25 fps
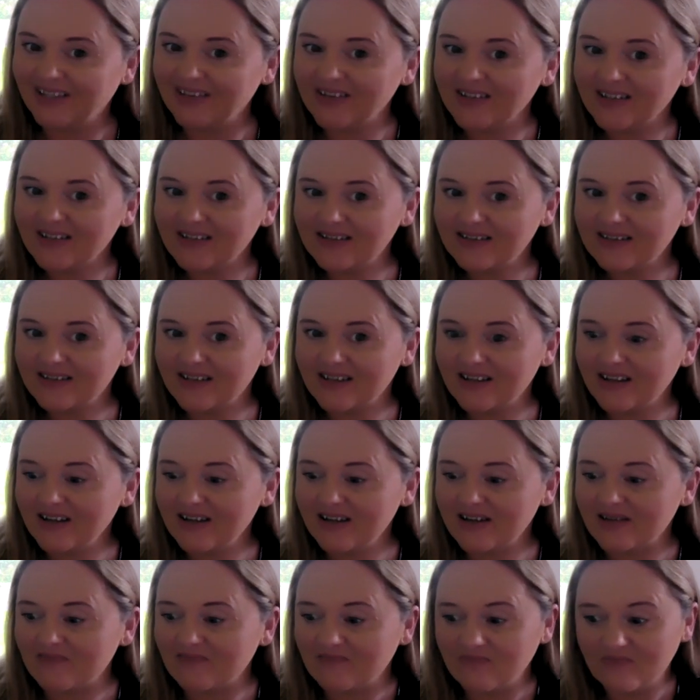And this is the
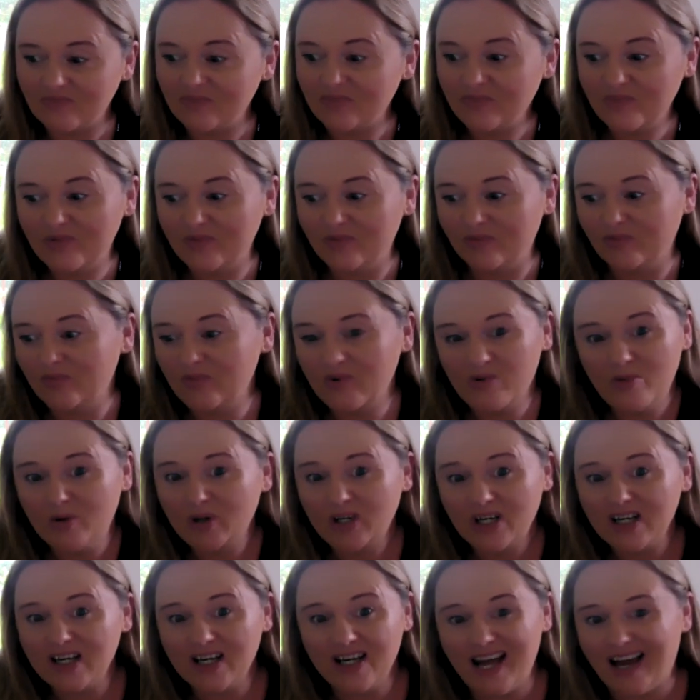thing, we
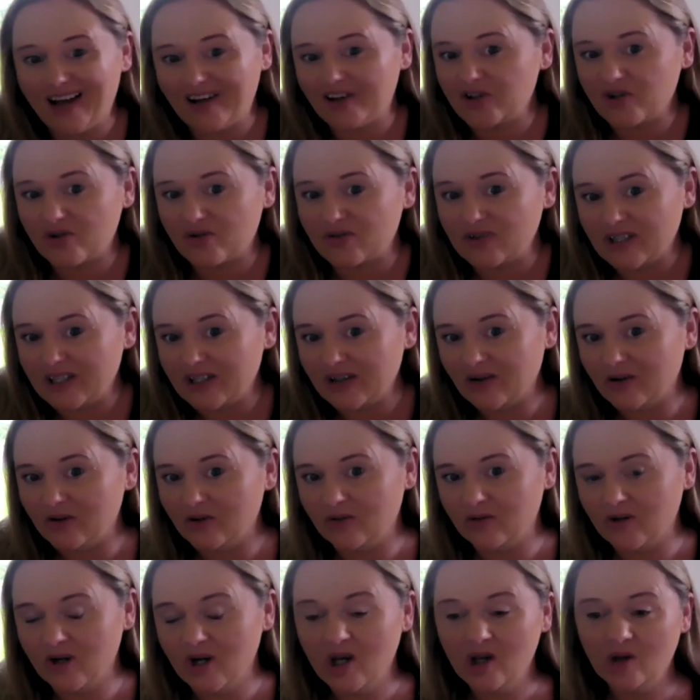wouldn't naturally
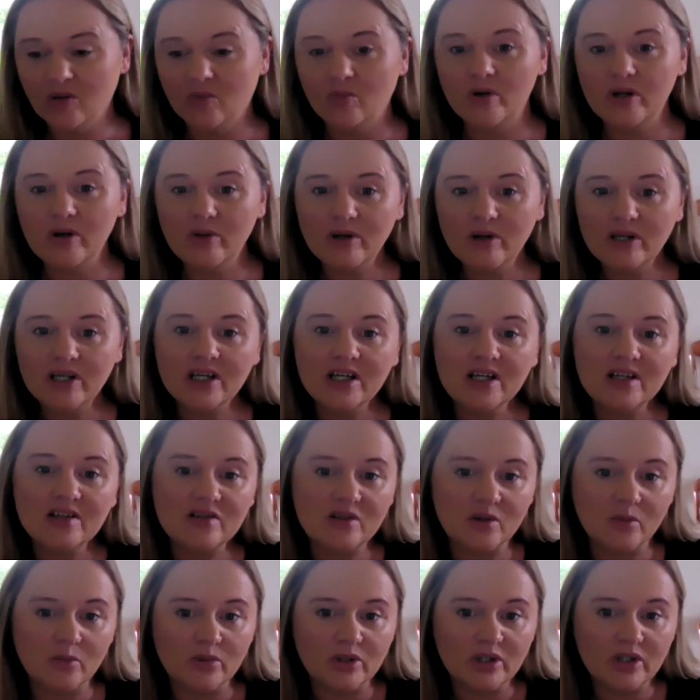know. We would
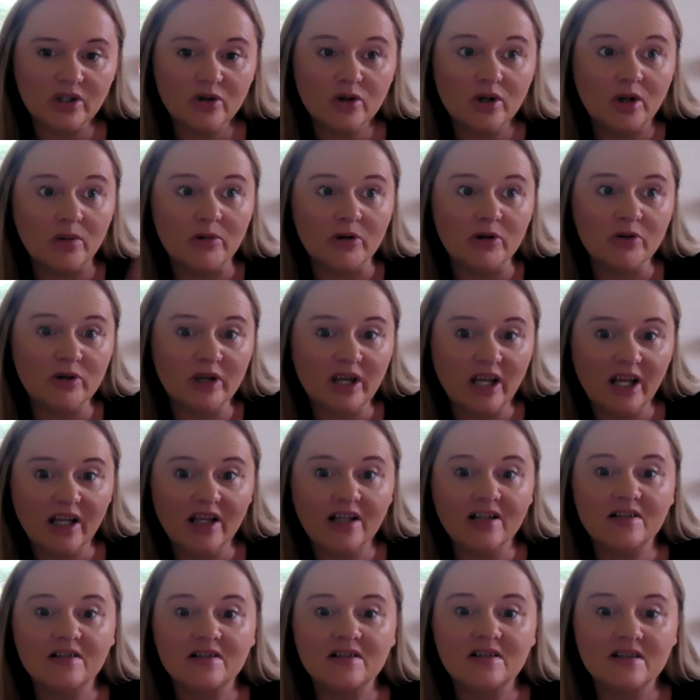need somebody who
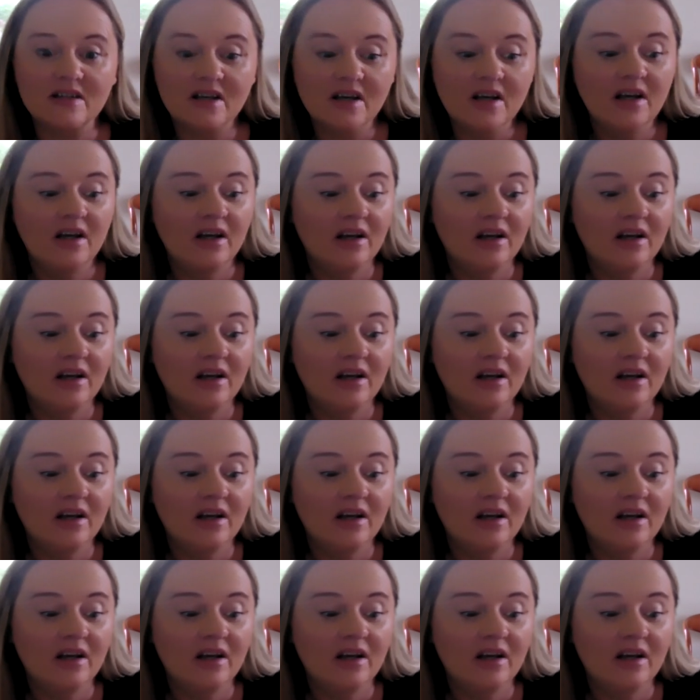communicates